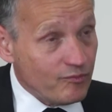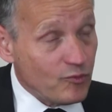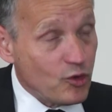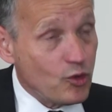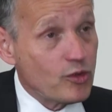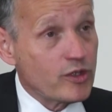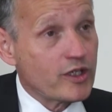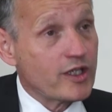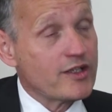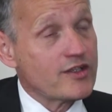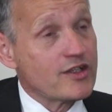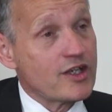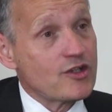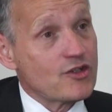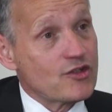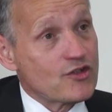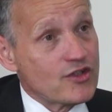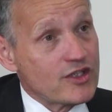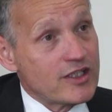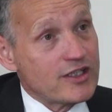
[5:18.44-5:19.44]

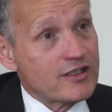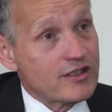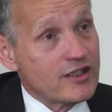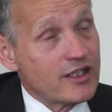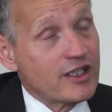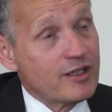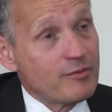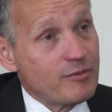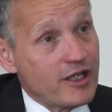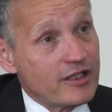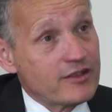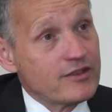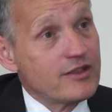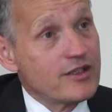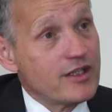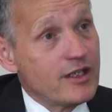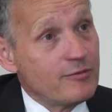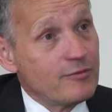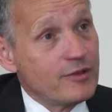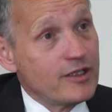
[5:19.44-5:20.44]
organisations need to think about it
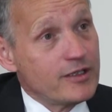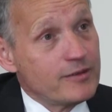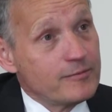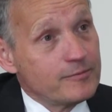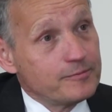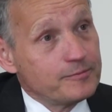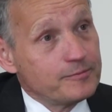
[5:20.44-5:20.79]
that way.